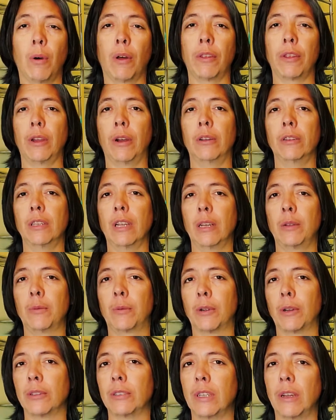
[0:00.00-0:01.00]
while the online
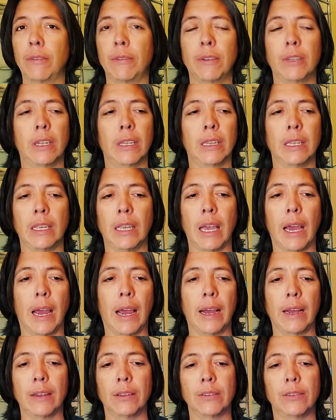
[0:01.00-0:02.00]
world definitely
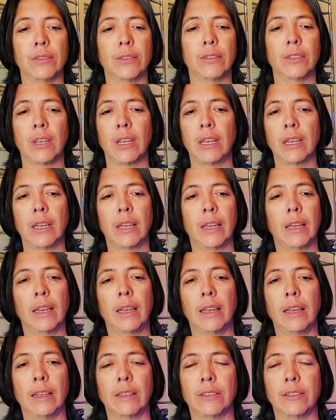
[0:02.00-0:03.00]
has
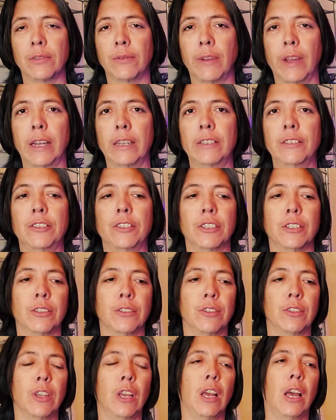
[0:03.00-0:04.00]
its
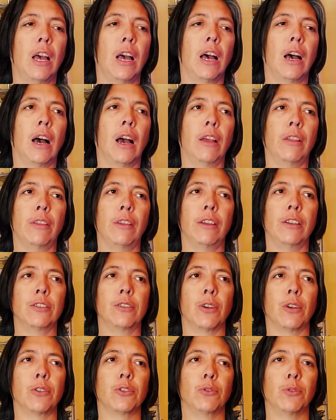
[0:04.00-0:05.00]
advantages, I think
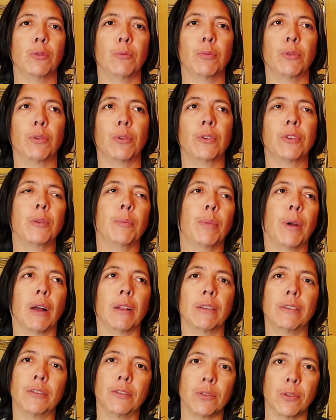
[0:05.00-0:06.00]
it's also important to
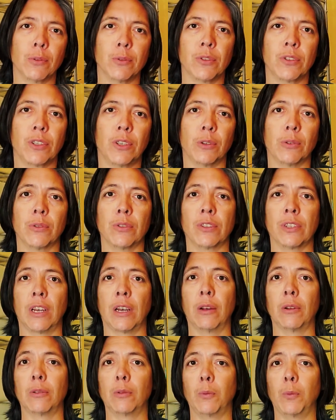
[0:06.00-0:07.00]
balance those skills
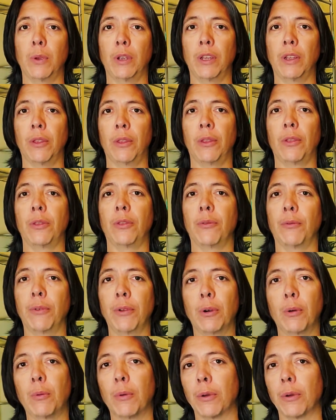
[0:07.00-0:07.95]
out with the real